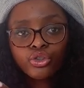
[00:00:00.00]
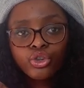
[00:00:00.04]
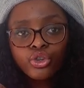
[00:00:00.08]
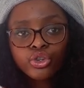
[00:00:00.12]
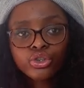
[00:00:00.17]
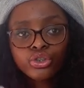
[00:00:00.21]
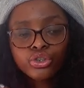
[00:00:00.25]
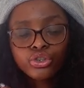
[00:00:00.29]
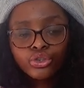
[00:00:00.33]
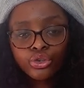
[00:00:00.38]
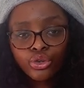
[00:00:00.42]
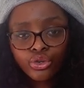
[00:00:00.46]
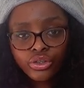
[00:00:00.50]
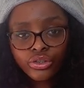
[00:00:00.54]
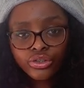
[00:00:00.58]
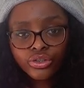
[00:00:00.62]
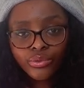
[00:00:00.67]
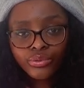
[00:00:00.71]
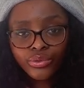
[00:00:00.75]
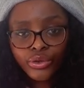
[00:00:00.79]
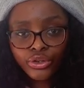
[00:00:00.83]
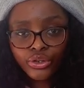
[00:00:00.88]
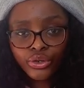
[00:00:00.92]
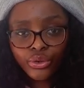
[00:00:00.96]
just do the
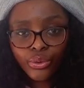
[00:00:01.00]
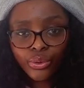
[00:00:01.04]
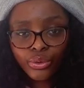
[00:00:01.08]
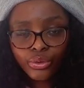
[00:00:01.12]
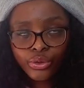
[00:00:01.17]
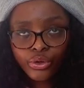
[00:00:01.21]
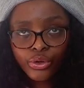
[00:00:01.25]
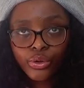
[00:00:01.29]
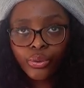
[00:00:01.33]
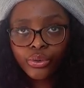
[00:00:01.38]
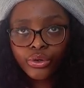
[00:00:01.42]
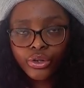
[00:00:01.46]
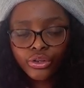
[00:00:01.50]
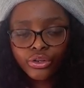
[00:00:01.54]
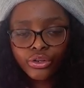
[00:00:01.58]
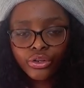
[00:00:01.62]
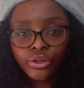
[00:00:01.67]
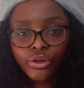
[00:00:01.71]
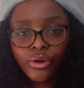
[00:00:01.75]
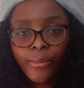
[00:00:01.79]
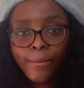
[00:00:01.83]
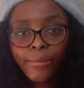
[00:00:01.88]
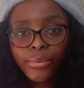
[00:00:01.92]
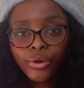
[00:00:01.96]
subjects you wanna
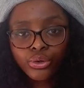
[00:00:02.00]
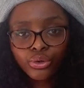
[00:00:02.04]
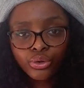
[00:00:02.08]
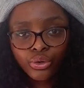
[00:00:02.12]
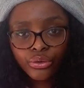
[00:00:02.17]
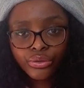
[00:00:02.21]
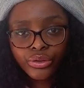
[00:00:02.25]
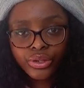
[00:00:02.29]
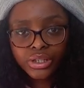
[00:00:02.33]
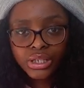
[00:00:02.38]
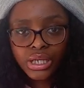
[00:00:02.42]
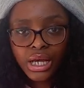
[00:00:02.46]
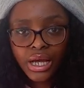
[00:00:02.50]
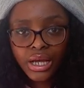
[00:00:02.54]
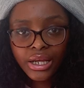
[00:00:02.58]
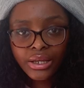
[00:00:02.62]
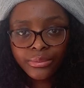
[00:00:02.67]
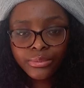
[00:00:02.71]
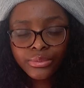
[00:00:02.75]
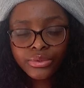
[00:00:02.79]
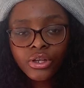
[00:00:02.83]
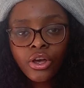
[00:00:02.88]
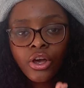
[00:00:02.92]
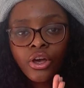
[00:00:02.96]
do, but not the
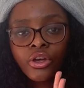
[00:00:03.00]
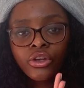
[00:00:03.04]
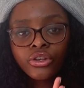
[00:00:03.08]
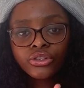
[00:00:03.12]
times,